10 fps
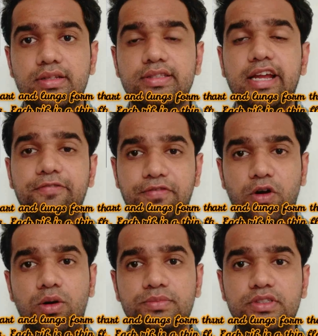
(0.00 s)
that
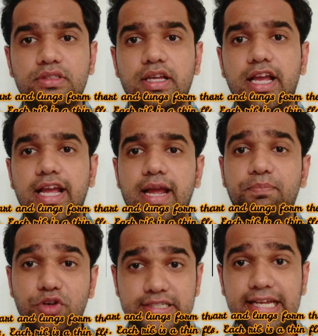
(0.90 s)
forms a
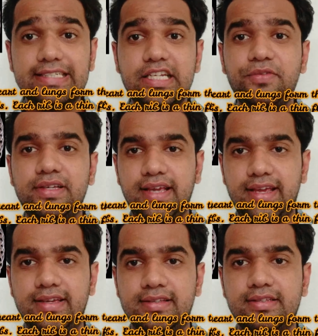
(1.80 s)
protective
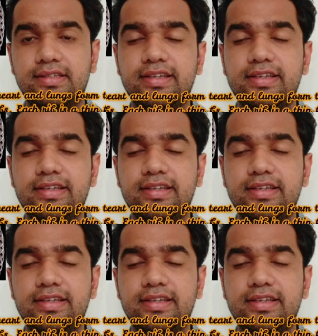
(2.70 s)
cage